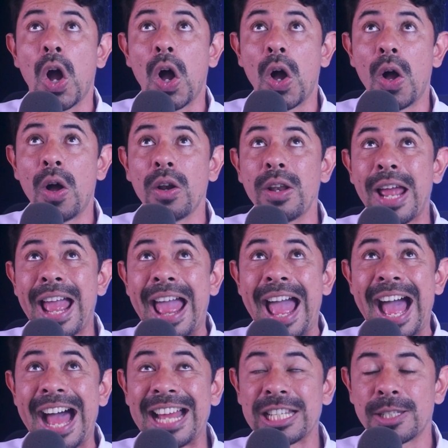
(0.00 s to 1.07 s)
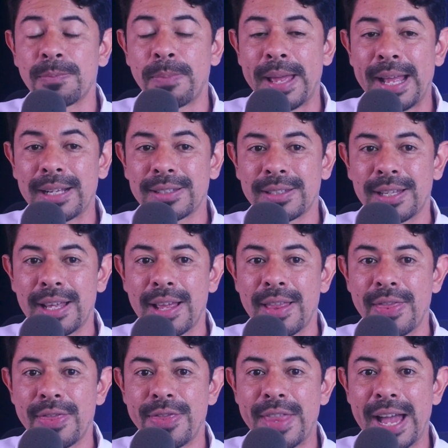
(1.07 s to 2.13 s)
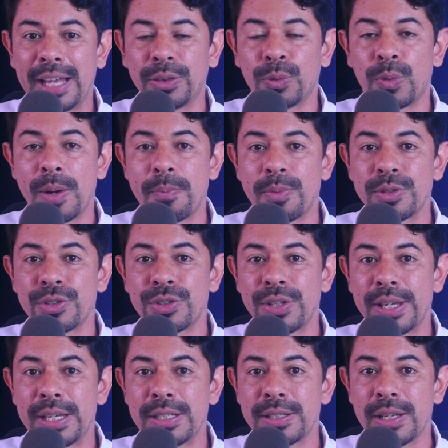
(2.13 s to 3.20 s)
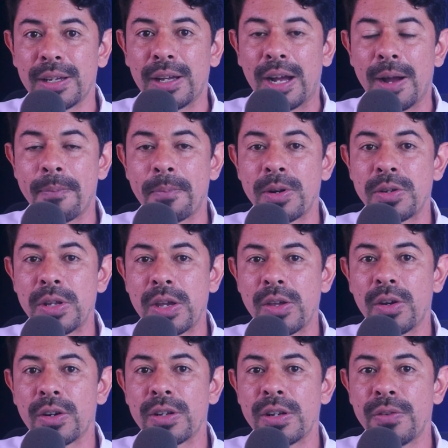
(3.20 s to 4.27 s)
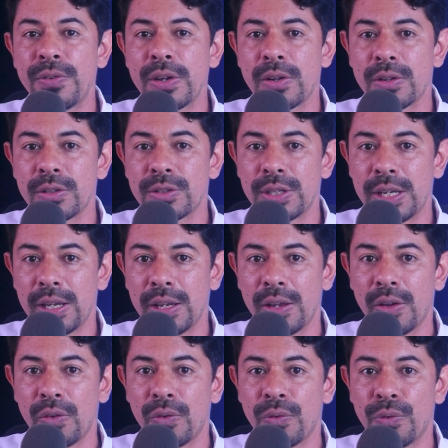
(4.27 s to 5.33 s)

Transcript: on aspects that represent a particular difficulty